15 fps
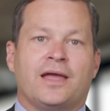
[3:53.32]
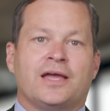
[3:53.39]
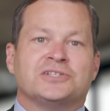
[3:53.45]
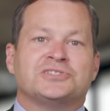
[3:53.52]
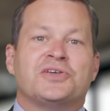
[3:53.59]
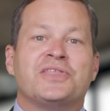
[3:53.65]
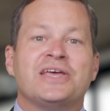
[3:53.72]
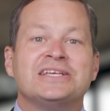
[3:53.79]

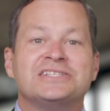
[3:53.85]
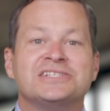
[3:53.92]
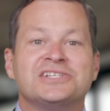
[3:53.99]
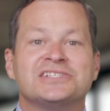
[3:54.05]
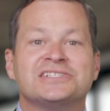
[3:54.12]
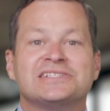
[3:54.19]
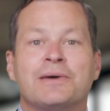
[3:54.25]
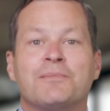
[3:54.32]
So these are
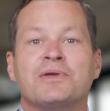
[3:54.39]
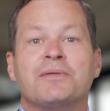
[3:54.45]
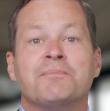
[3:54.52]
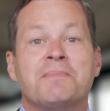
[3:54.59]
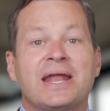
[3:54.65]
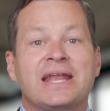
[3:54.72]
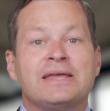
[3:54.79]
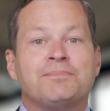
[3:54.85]
just some of the
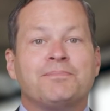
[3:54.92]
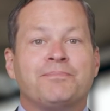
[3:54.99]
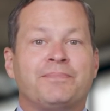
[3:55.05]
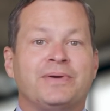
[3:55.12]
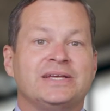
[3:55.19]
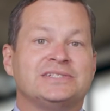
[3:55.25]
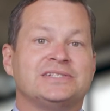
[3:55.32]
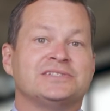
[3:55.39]
many
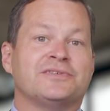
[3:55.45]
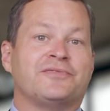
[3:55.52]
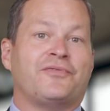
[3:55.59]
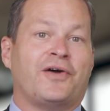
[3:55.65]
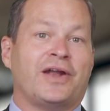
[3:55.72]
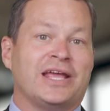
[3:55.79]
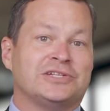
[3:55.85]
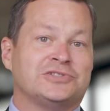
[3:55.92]
pieces of
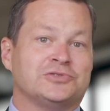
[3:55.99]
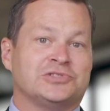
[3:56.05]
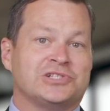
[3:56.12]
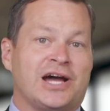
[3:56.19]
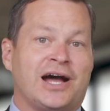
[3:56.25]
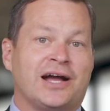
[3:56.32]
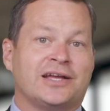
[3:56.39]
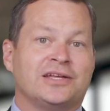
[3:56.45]
financial
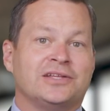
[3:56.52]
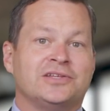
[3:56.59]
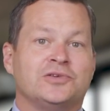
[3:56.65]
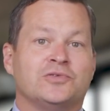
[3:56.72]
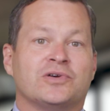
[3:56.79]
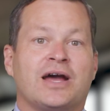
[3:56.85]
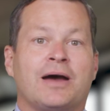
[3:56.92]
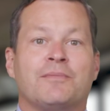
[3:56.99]
jargon
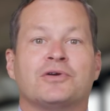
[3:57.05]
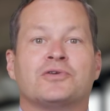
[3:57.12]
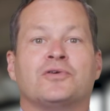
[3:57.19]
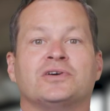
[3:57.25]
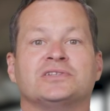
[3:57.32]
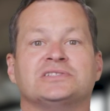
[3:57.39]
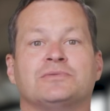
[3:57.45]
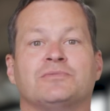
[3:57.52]
you'll come
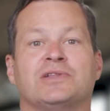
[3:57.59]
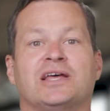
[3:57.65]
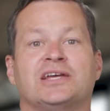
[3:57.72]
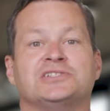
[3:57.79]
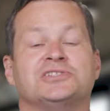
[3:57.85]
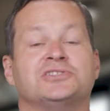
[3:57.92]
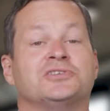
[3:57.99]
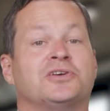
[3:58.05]
across in
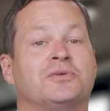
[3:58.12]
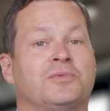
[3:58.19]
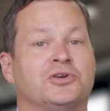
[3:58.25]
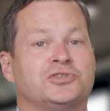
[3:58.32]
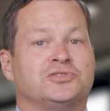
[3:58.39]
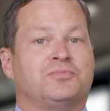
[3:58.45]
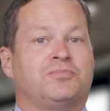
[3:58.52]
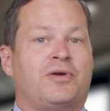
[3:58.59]
relation to
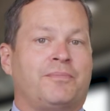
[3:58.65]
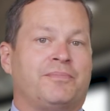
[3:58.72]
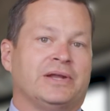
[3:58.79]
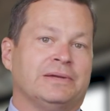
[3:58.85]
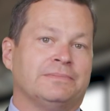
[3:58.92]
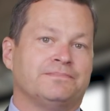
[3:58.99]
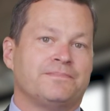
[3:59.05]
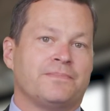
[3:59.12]
commercial property.
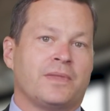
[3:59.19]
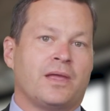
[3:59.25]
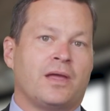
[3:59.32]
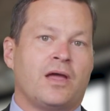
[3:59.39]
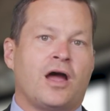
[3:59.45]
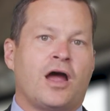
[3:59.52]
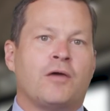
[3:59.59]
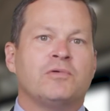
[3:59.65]

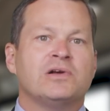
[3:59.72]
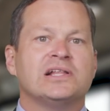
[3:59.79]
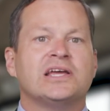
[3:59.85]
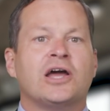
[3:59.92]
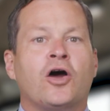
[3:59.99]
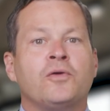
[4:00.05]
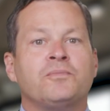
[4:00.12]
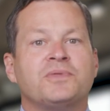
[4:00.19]
I really
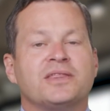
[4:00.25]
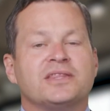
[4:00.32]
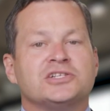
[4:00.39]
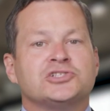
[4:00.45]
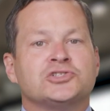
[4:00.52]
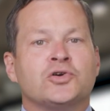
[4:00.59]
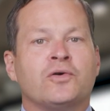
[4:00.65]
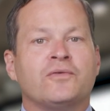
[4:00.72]
hope that this
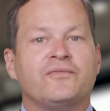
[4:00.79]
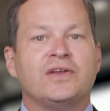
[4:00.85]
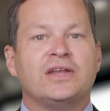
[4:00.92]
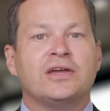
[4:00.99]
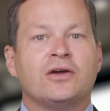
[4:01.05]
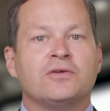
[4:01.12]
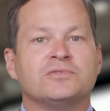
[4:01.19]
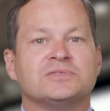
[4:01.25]
short
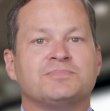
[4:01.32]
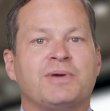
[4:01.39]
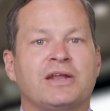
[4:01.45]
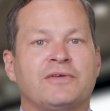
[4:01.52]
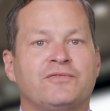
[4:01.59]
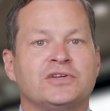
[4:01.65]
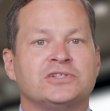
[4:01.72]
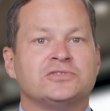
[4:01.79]
video was
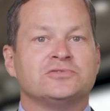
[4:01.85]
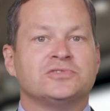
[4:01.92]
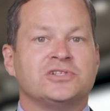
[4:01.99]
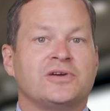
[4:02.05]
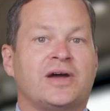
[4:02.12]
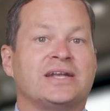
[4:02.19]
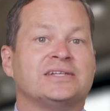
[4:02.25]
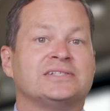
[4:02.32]
beneficial to
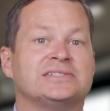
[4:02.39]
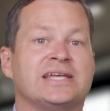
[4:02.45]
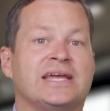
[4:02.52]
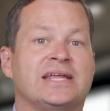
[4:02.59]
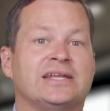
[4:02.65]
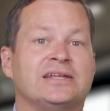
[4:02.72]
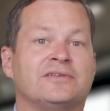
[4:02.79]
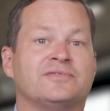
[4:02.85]
your
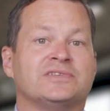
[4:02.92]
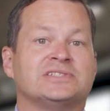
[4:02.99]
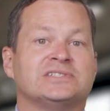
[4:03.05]
understanding of the